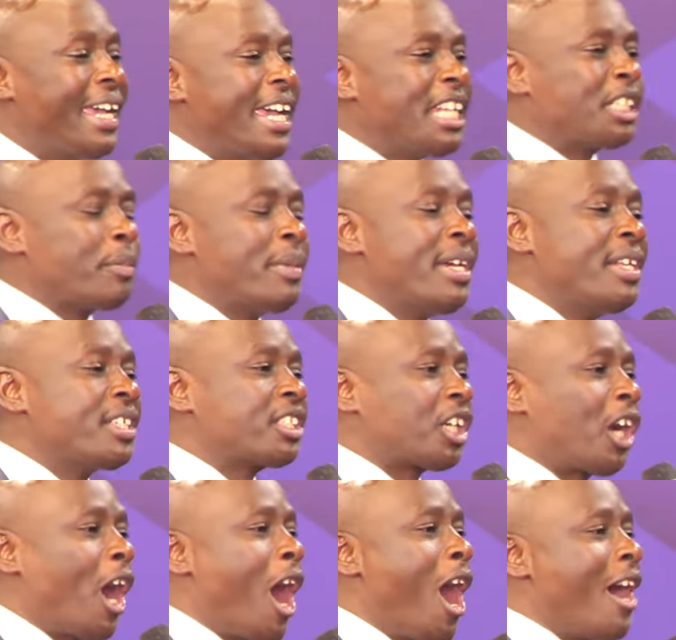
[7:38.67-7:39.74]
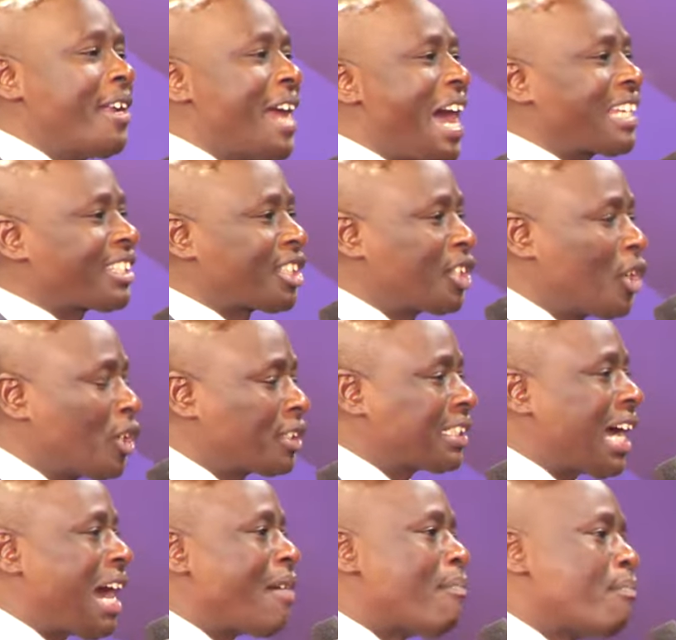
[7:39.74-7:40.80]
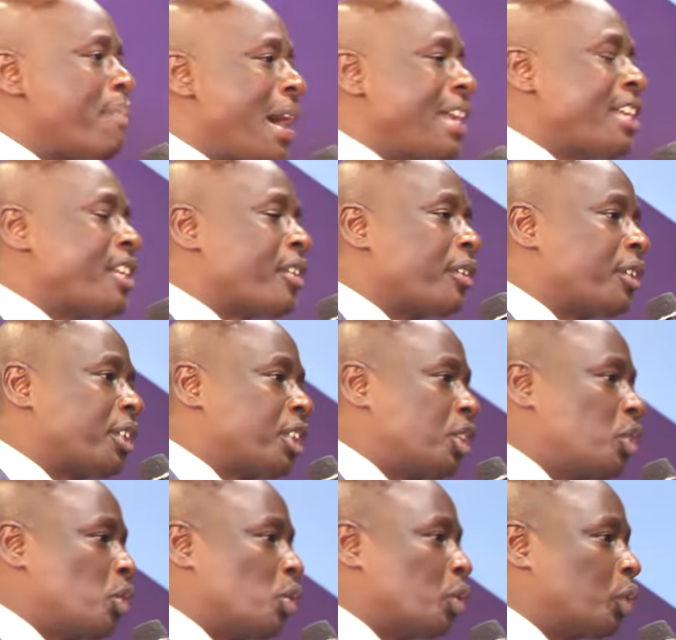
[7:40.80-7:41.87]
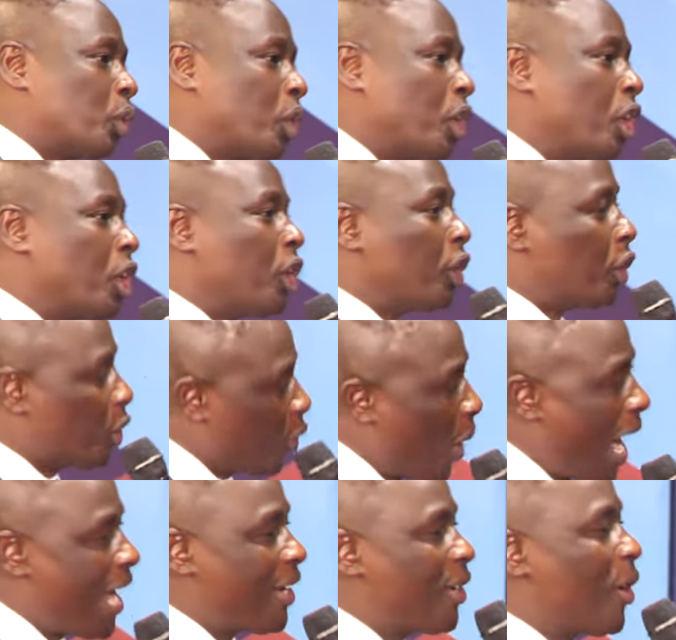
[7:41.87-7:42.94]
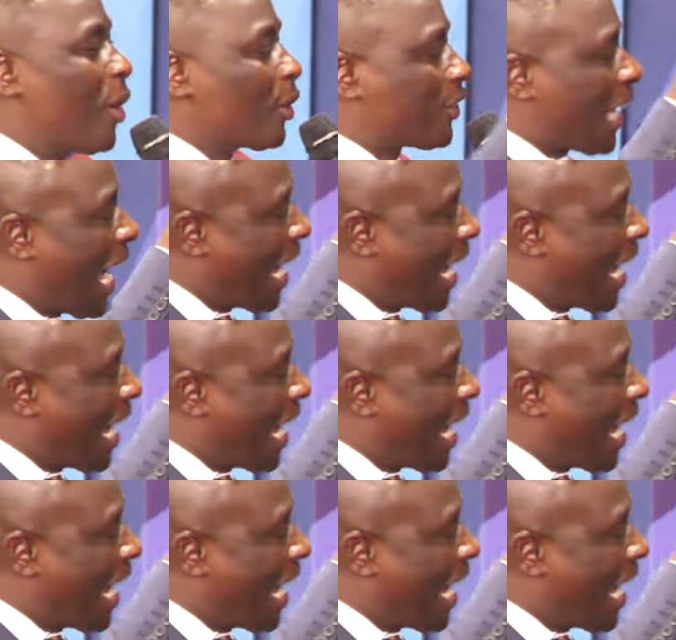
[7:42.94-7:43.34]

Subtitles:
it means God has not abandoned you. You are not